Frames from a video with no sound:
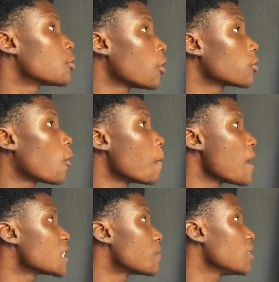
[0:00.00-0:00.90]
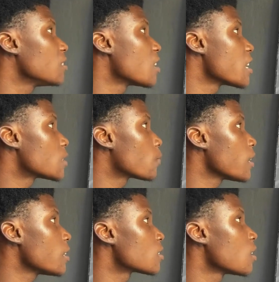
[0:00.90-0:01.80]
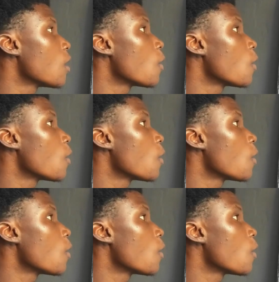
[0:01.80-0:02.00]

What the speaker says: John commenced business with